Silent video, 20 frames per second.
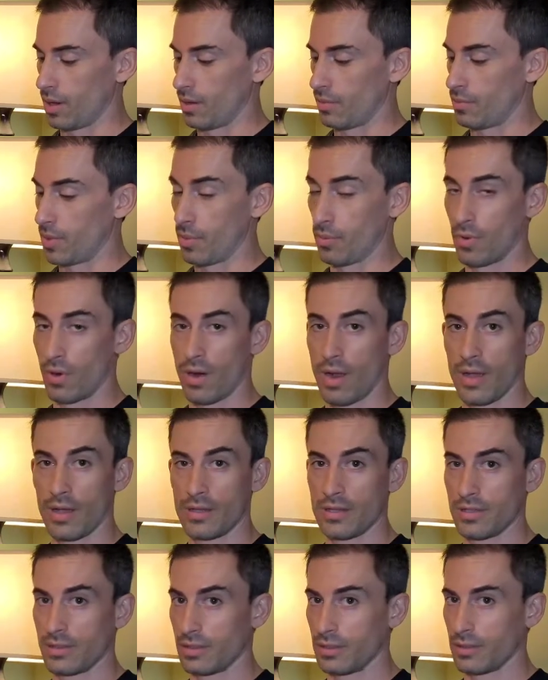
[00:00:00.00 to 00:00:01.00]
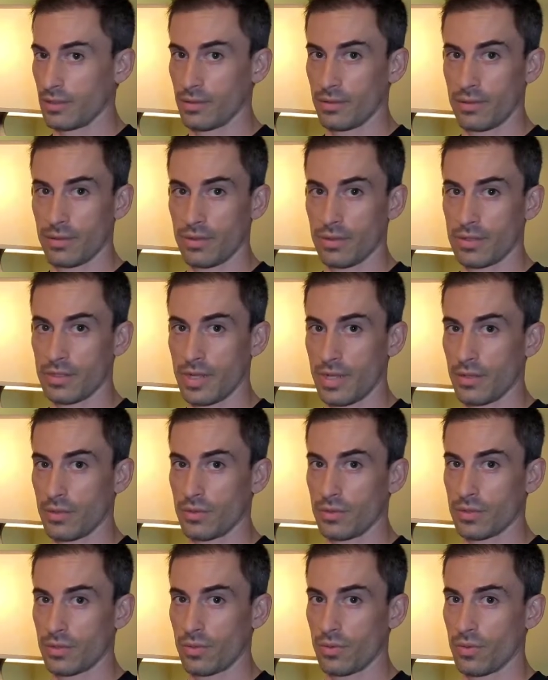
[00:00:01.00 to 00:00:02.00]
memorizing the
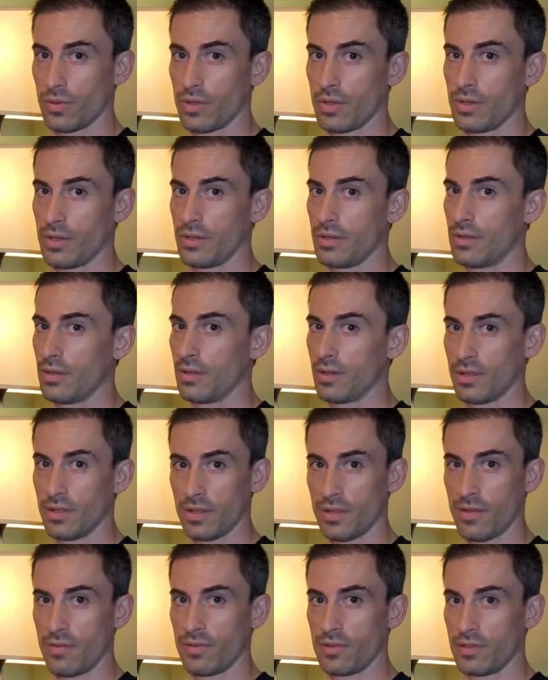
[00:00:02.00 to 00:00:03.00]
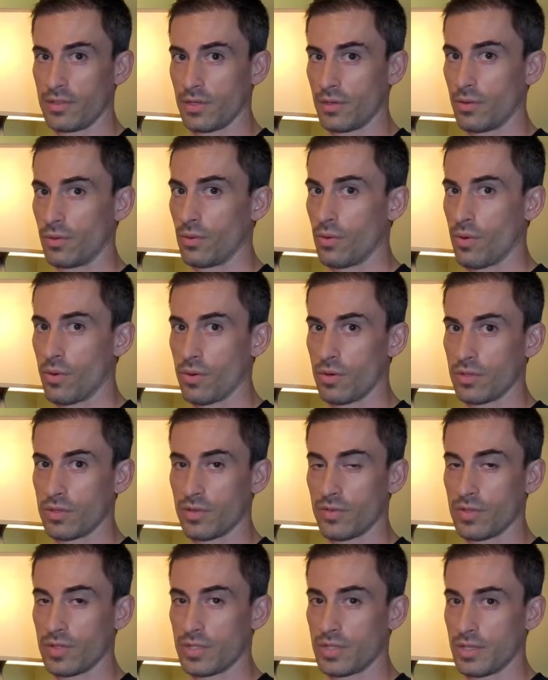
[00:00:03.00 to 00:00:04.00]
Sailor's Creed, 11 general orders
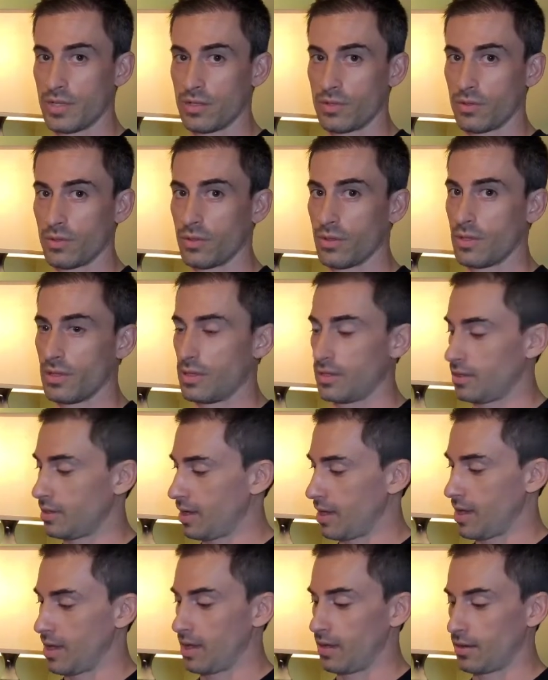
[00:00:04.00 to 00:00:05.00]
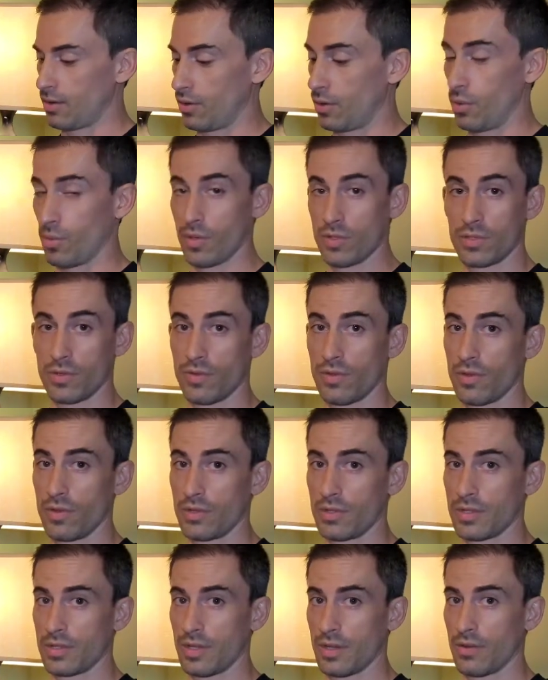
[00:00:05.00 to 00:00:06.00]
of a century, and a whole bunch of other
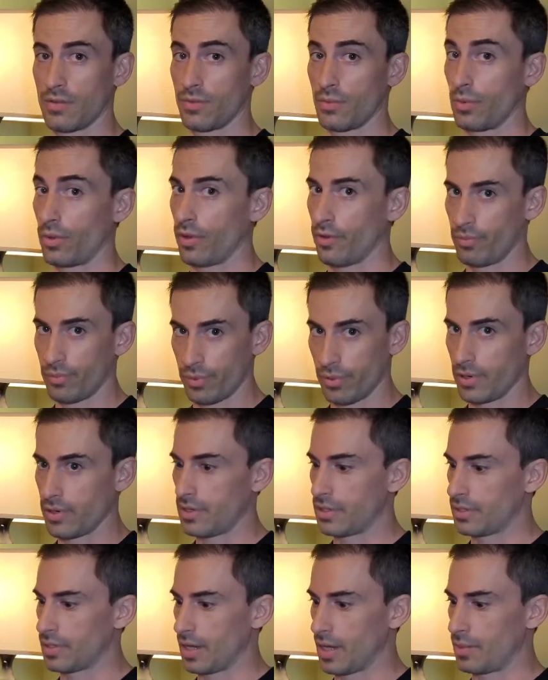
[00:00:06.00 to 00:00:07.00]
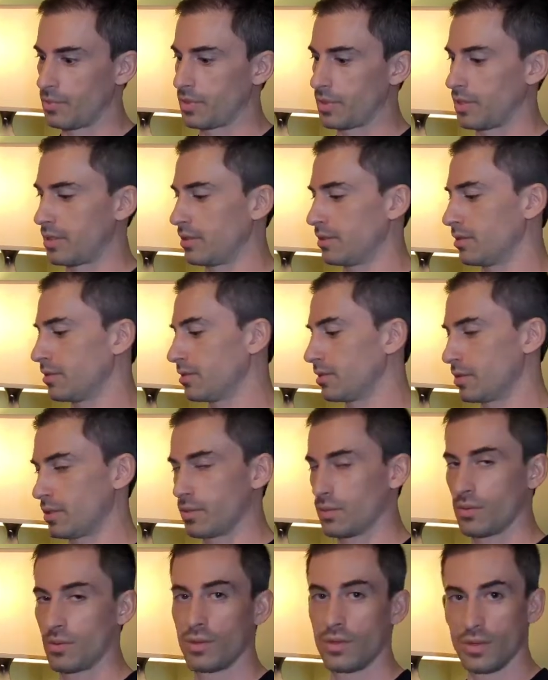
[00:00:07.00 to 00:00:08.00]
stuff. We'll have plenty of time to kill, so
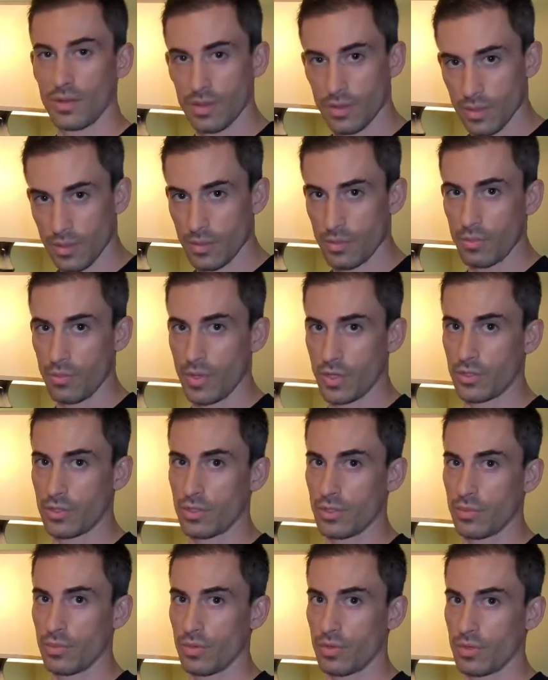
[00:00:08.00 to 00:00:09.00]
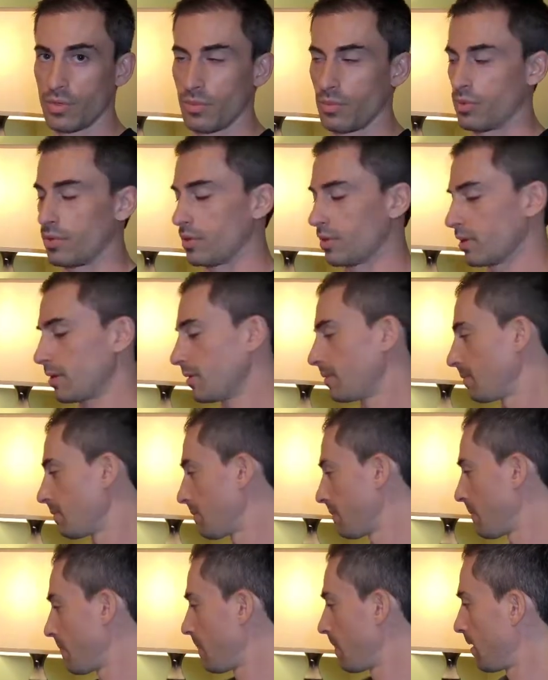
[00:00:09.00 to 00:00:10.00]
make sure you bring your book.
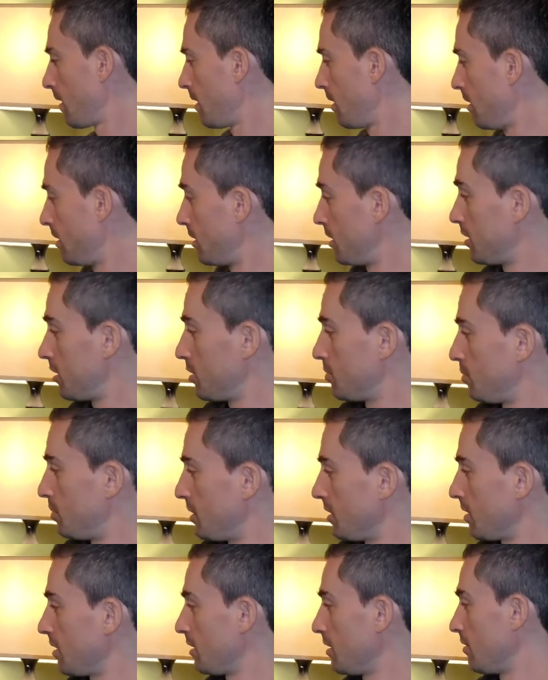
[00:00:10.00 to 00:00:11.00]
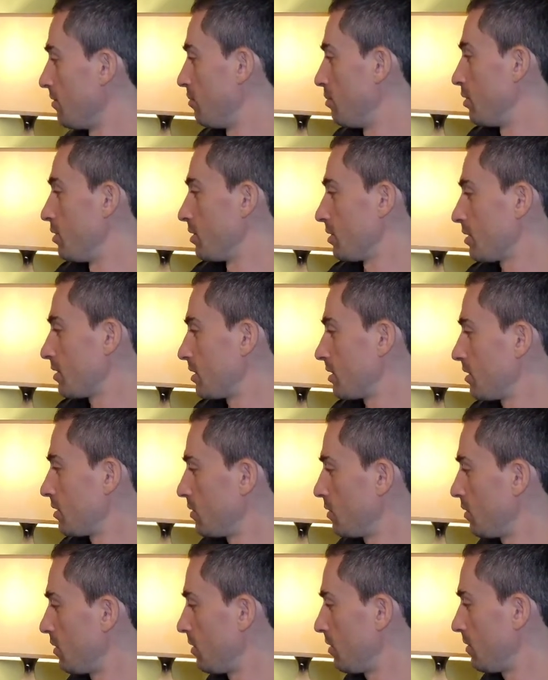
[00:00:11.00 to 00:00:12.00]
Speaking of books,
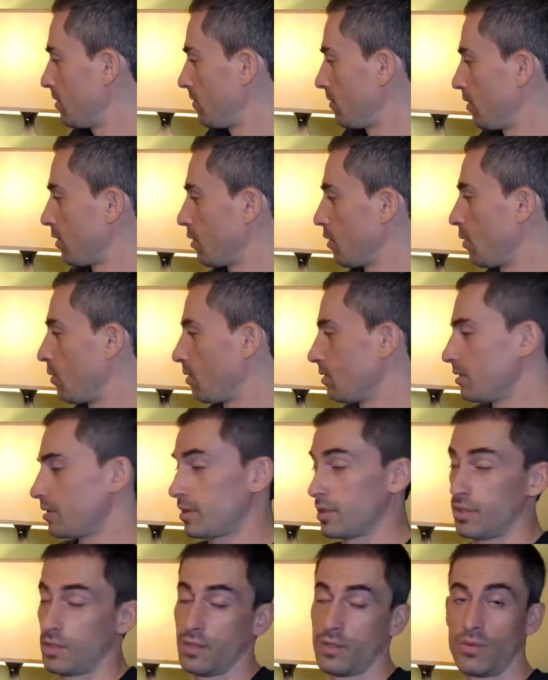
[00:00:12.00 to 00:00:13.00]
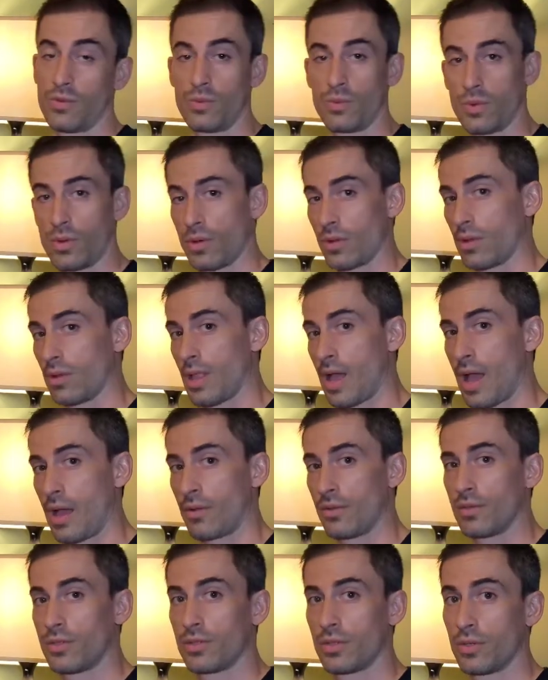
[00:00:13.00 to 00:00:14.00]
for quarantine, we're
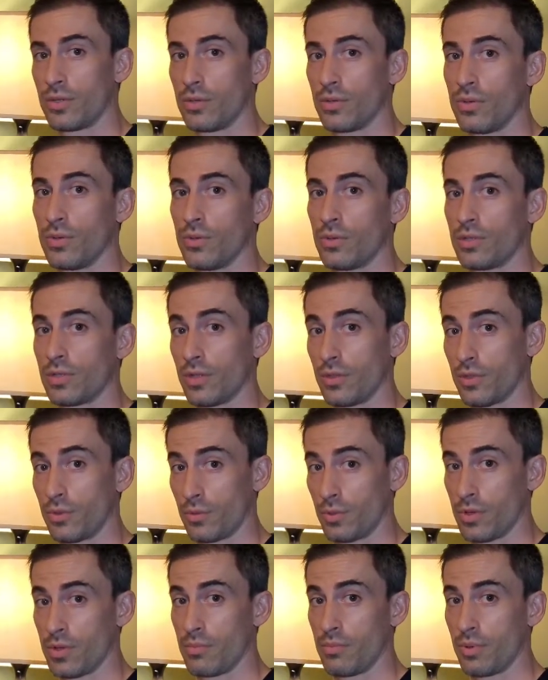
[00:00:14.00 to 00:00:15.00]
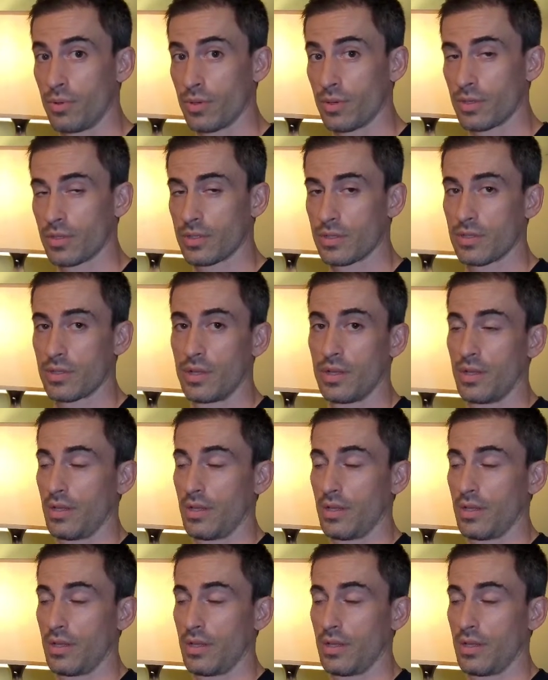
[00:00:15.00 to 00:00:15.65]
allowed 2 to 3 books.